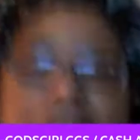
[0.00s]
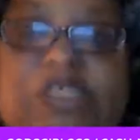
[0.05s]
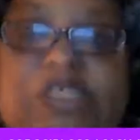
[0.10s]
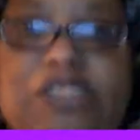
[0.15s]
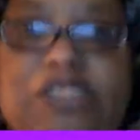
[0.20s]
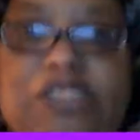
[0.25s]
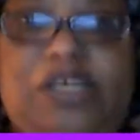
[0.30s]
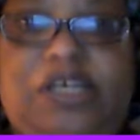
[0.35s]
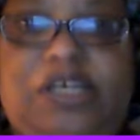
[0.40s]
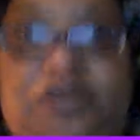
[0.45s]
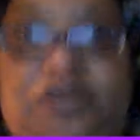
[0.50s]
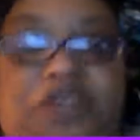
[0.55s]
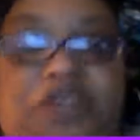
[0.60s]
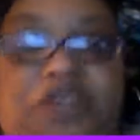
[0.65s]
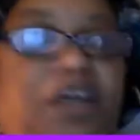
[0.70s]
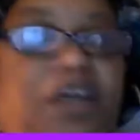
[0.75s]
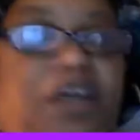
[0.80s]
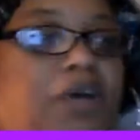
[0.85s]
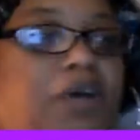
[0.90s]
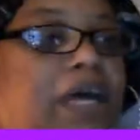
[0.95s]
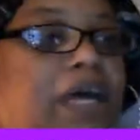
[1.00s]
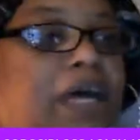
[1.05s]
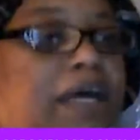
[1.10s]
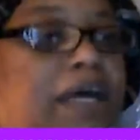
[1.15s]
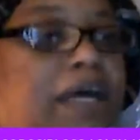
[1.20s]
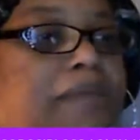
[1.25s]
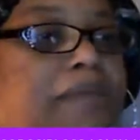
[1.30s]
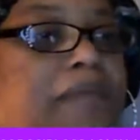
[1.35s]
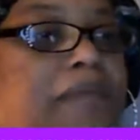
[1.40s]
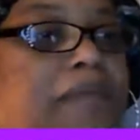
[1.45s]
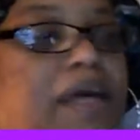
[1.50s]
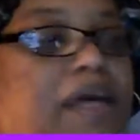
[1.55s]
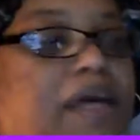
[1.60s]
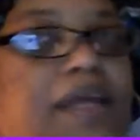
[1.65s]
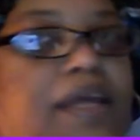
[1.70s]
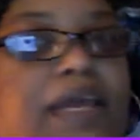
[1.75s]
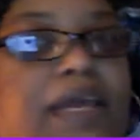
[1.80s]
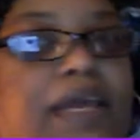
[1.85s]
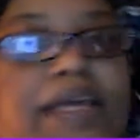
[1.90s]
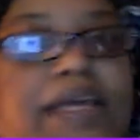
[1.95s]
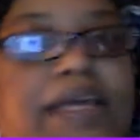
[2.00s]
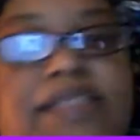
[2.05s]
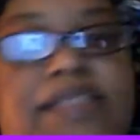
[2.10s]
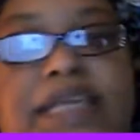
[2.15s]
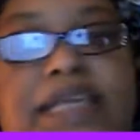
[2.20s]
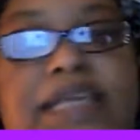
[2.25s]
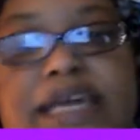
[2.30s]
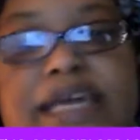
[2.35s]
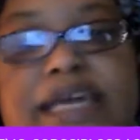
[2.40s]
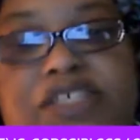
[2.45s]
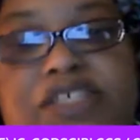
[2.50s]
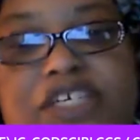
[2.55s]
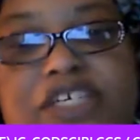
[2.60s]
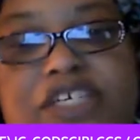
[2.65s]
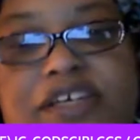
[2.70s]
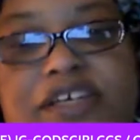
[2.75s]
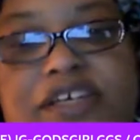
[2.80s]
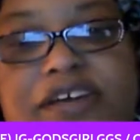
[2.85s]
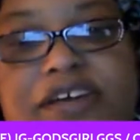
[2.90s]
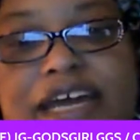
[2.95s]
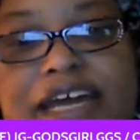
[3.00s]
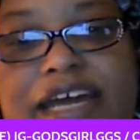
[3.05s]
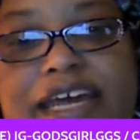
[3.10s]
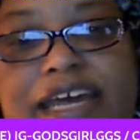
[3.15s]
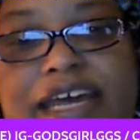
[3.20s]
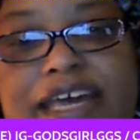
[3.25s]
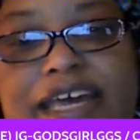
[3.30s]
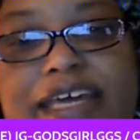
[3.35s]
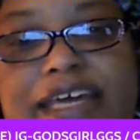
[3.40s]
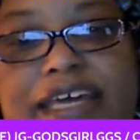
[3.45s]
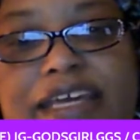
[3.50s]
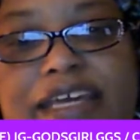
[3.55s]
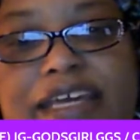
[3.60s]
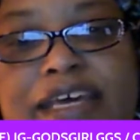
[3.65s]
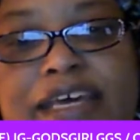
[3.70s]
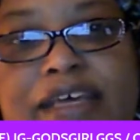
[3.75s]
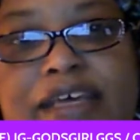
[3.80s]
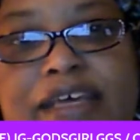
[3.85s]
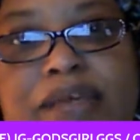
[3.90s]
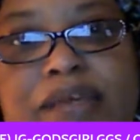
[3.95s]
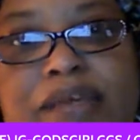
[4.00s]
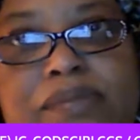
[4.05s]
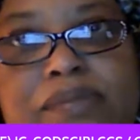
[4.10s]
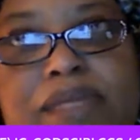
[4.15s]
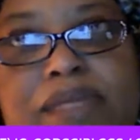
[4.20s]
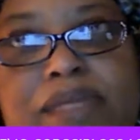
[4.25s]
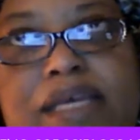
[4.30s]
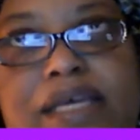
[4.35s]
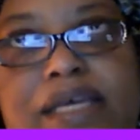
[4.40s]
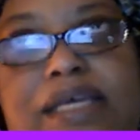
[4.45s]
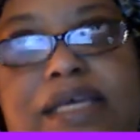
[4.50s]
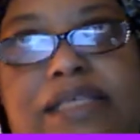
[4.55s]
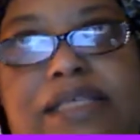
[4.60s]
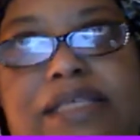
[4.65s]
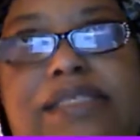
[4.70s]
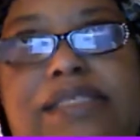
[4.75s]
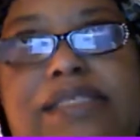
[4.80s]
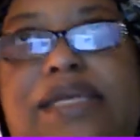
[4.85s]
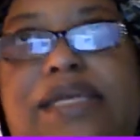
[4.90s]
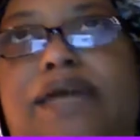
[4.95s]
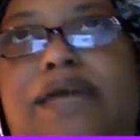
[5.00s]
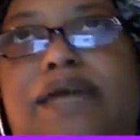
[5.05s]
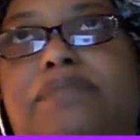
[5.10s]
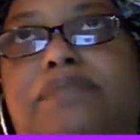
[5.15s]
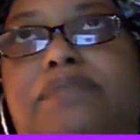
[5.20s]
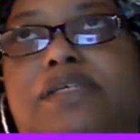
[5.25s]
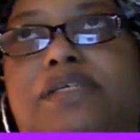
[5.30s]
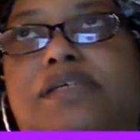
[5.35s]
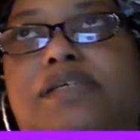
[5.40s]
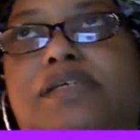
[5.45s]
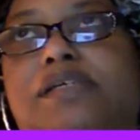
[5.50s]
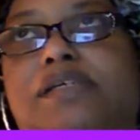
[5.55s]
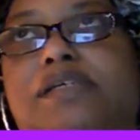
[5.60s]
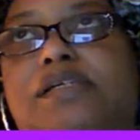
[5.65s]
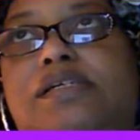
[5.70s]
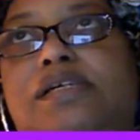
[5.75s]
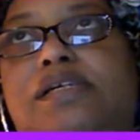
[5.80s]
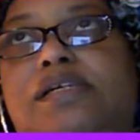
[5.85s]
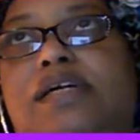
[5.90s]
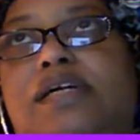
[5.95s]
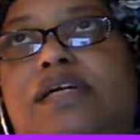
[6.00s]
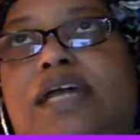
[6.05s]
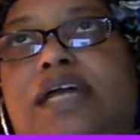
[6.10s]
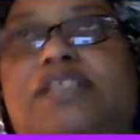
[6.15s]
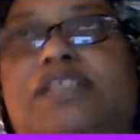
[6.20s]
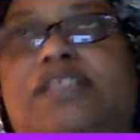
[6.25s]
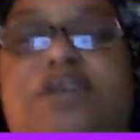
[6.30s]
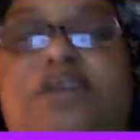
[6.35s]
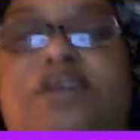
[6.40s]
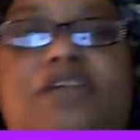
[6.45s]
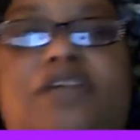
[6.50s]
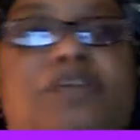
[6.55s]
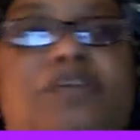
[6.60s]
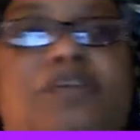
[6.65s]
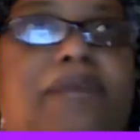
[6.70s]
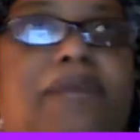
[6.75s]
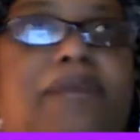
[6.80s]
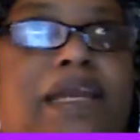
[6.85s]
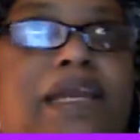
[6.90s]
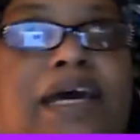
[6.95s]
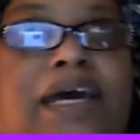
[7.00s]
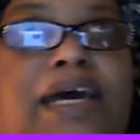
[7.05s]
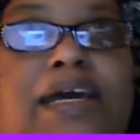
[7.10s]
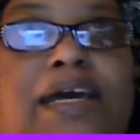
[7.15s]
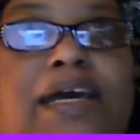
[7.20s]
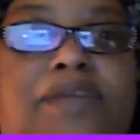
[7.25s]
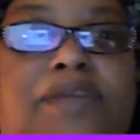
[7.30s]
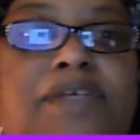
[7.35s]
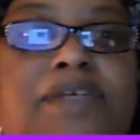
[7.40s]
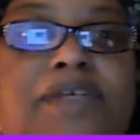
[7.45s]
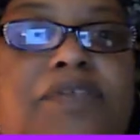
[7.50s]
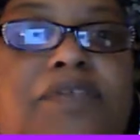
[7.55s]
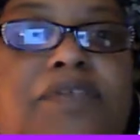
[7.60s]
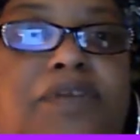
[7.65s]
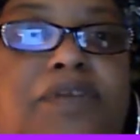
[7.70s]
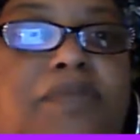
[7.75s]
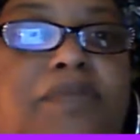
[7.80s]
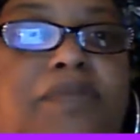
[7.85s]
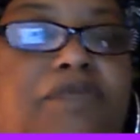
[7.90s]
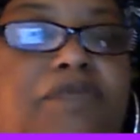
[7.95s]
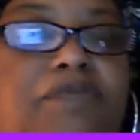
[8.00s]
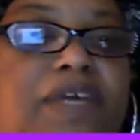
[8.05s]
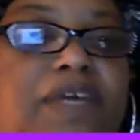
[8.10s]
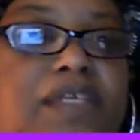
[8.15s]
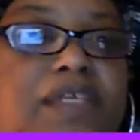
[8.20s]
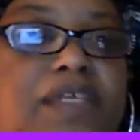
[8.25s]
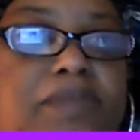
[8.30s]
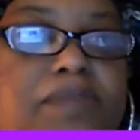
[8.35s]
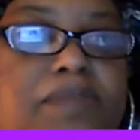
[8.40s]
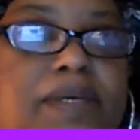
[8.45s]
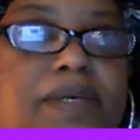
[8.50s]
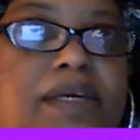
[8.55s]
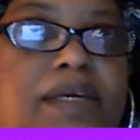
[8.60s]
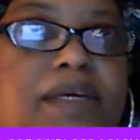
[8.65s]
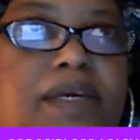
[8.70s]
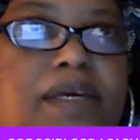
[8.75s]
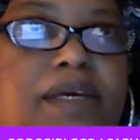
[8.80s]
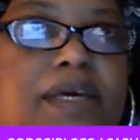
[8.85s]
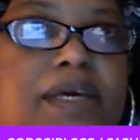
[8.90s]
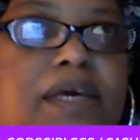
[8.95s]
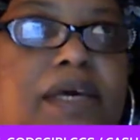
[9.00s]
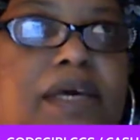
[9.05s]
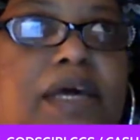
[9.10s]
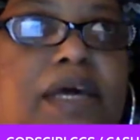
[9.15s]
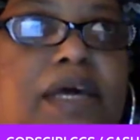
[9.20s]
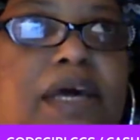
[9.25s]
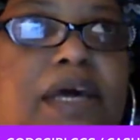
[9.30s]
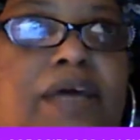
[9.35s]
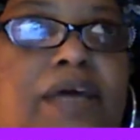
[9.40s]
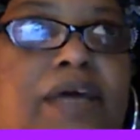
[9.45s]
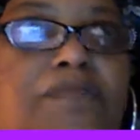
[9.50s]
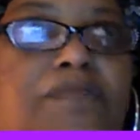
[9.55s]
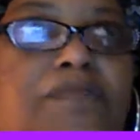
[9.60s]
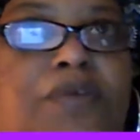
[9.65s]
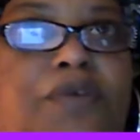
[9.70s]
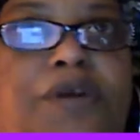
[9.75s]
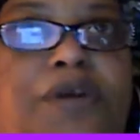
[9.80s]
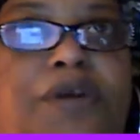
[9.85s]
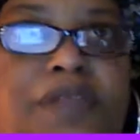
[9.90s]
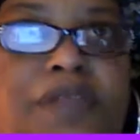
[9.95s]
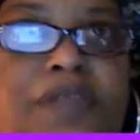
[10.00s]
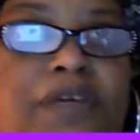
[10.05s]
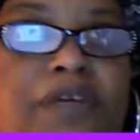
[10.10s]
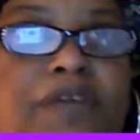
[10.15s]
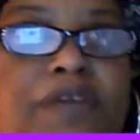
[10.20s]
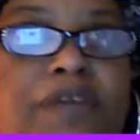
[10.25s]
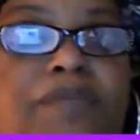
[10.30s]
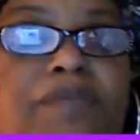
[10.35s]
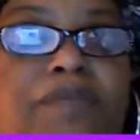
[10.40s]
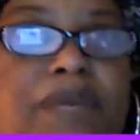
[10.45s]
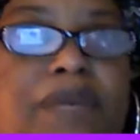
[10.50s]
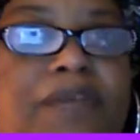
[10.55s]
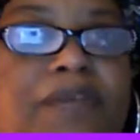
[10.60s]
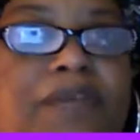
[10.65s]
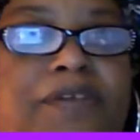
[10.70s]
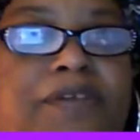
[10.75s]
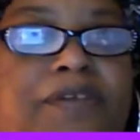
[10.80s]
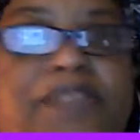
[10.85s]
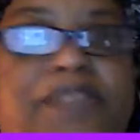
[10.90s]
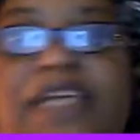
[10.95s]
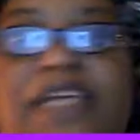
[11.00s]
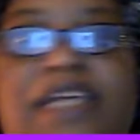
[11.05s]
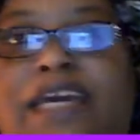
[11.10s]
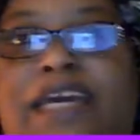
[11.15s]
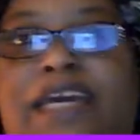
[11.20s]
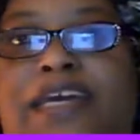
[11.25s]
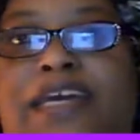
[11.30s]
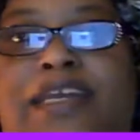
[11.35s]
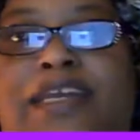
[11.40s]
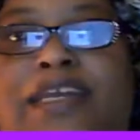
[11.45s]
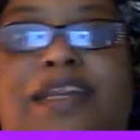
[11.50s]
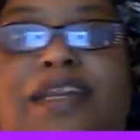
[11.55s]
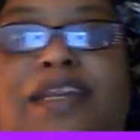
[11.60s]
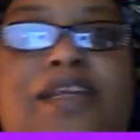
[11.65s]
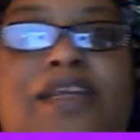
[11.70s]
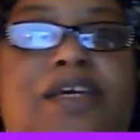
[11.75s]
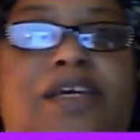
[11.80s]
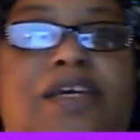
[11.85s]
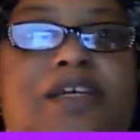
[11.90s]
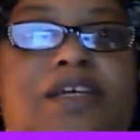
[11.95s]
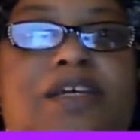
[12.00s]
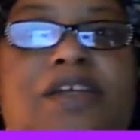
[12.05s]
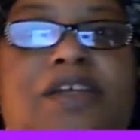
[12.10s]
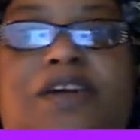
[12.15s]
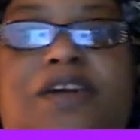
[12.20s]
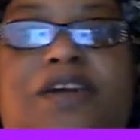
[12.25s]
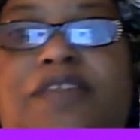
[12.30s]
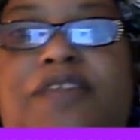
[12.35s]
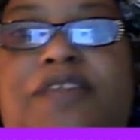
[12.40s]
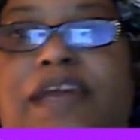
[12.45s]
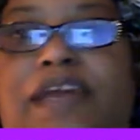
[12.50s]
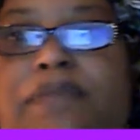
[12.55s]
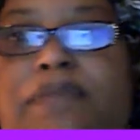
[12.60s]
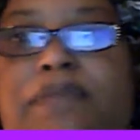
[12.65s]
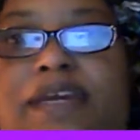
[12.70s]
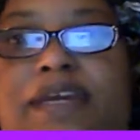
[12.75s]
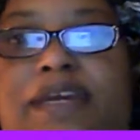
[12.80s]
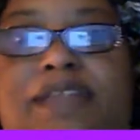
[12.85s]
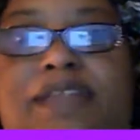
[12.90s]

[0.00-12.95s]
So, like I said, last year I had stopped. I started doing my lives. I was doing them on Facebook for the grieving mothers, and that began